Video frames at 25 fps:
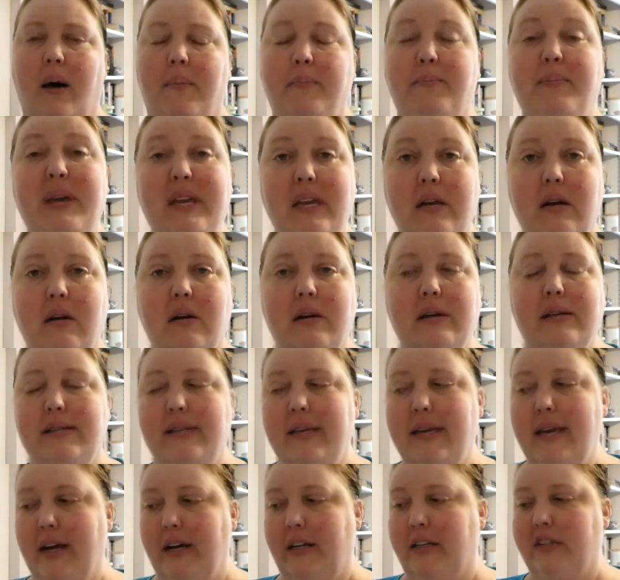Peter is
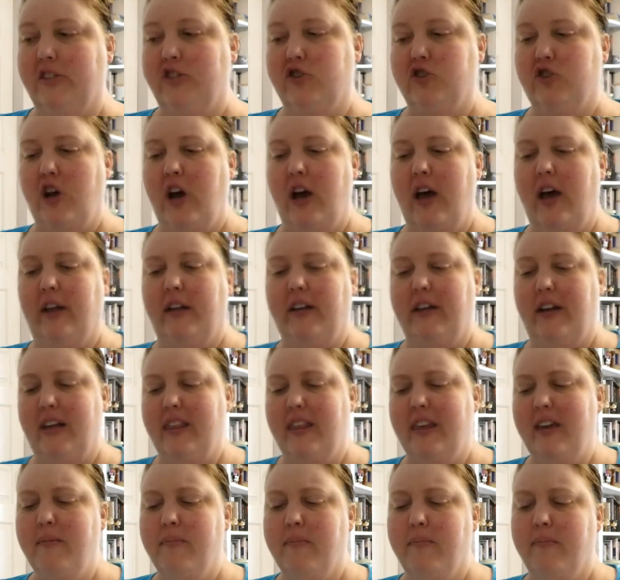the eldest child. And I
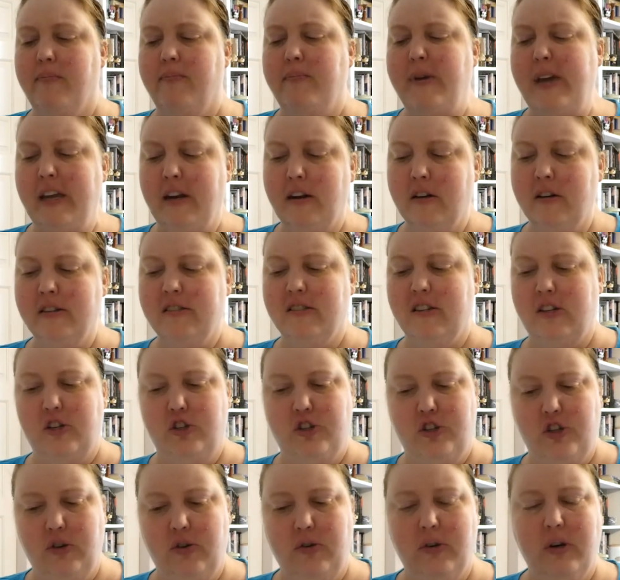think Peter is a
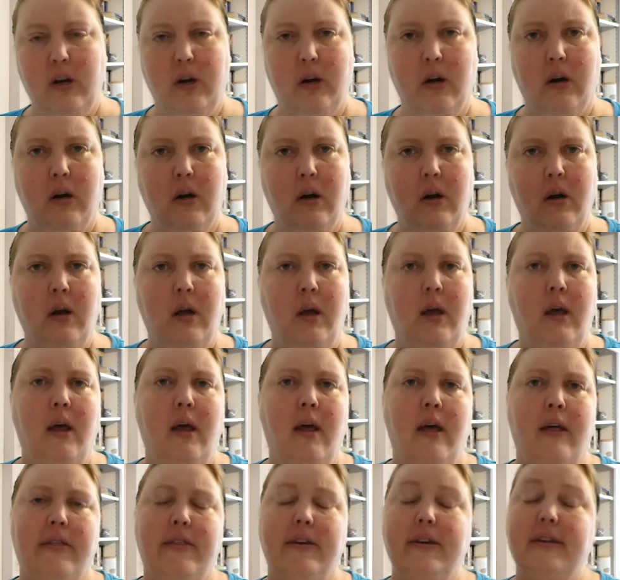junior.
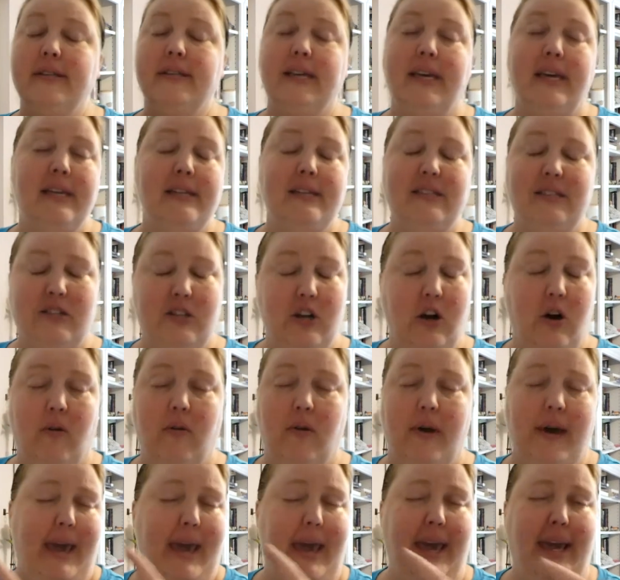These kids
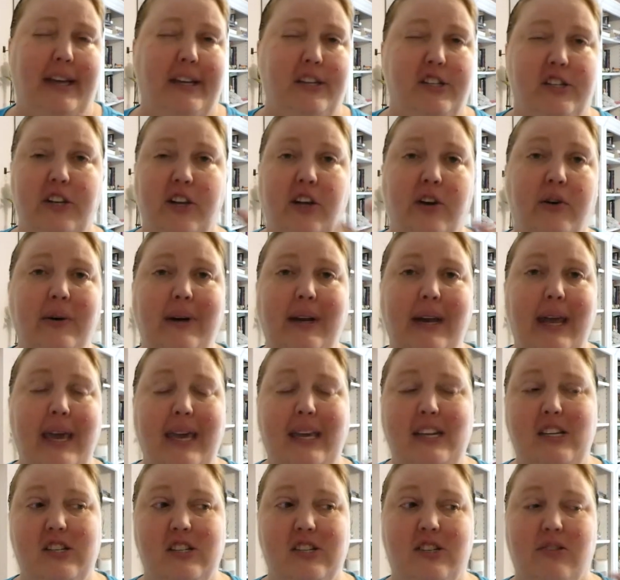don't age. No one
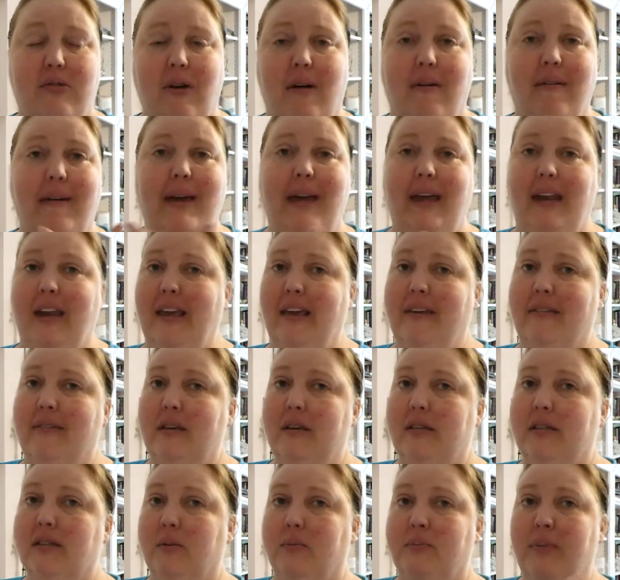ages throughout any of
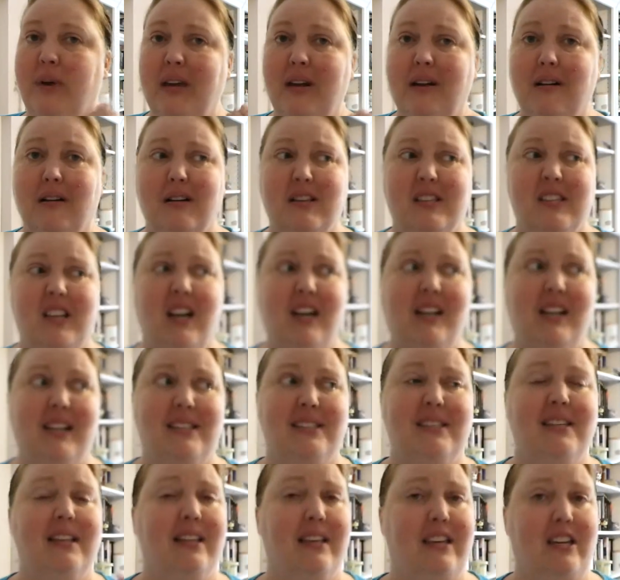these. So Peter is
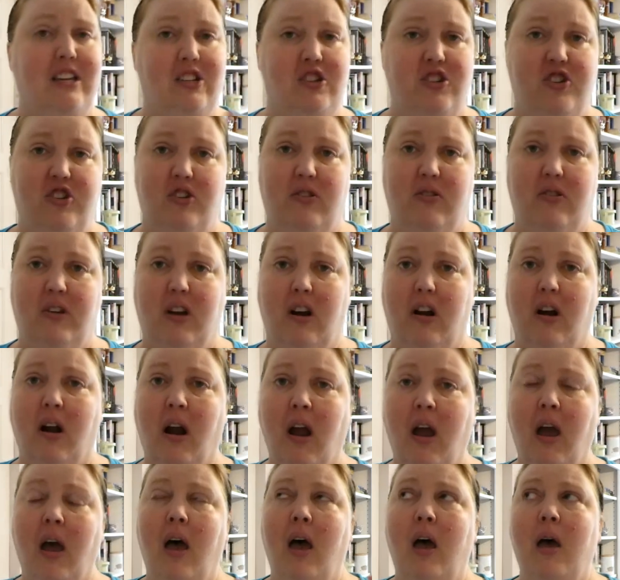constantly a
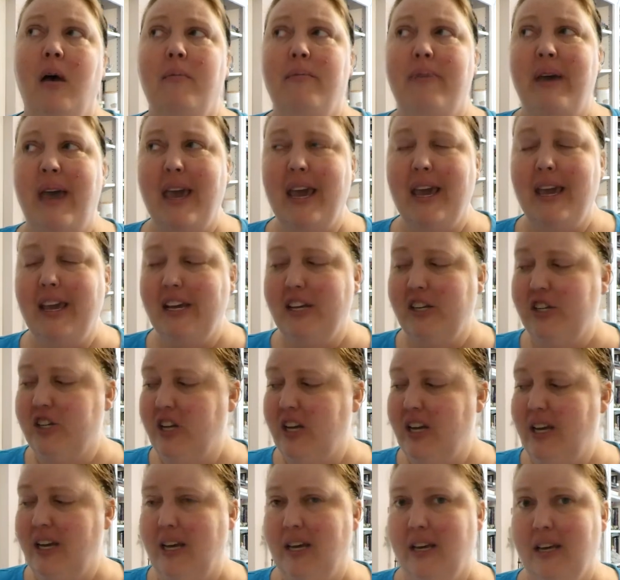junior.
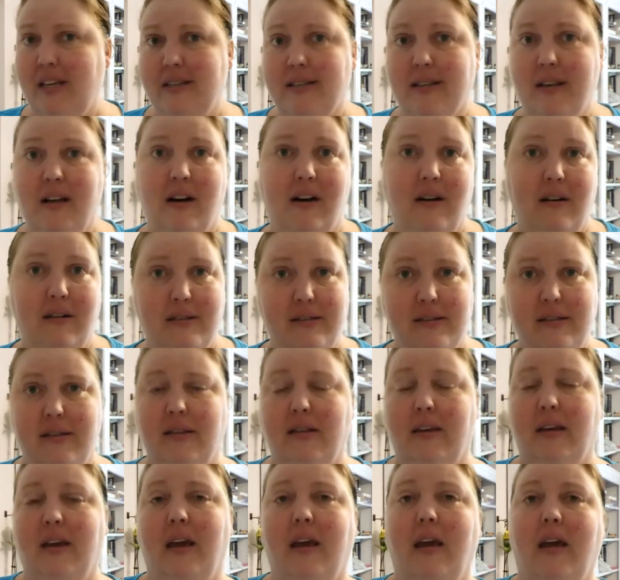Paige is
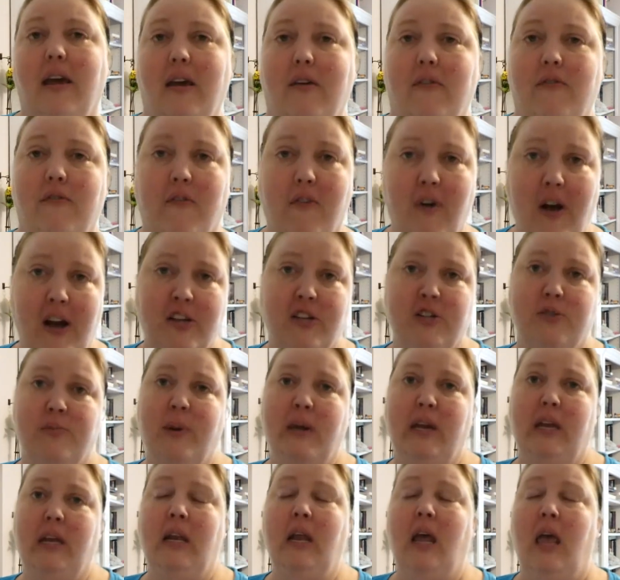constantly a
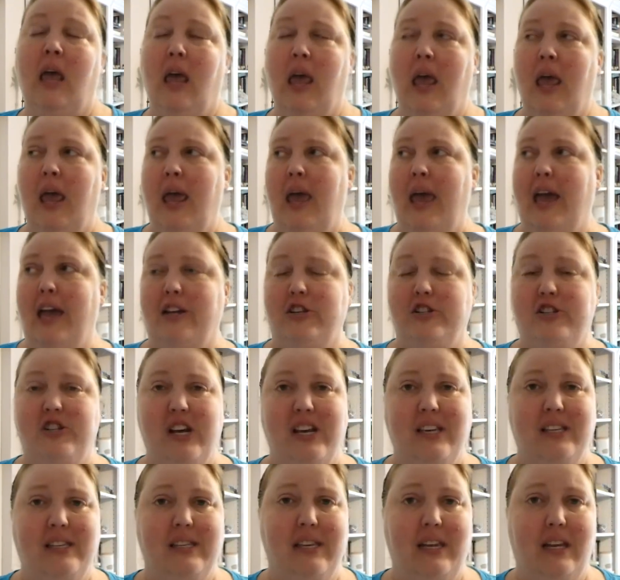freshman. And
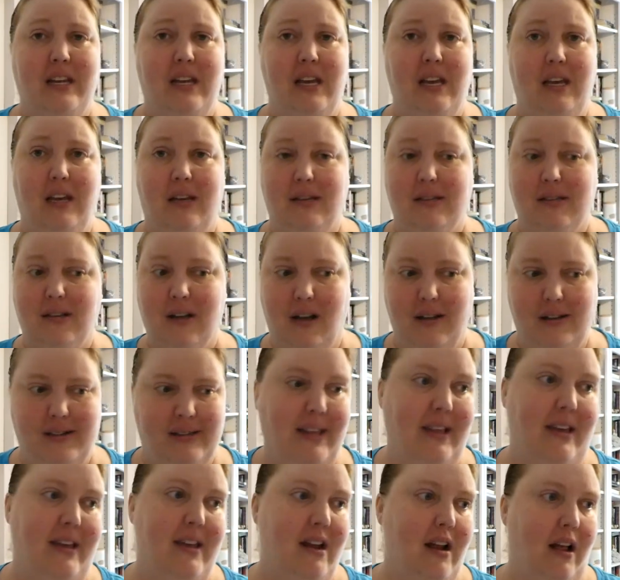Jason is
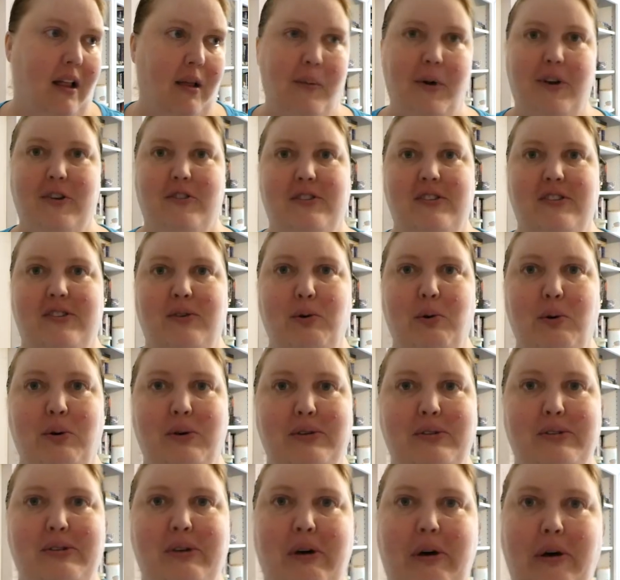constantly in elementary school.
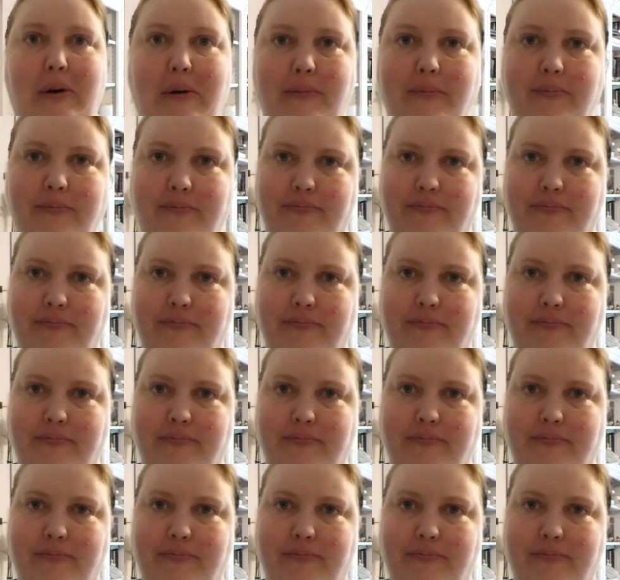So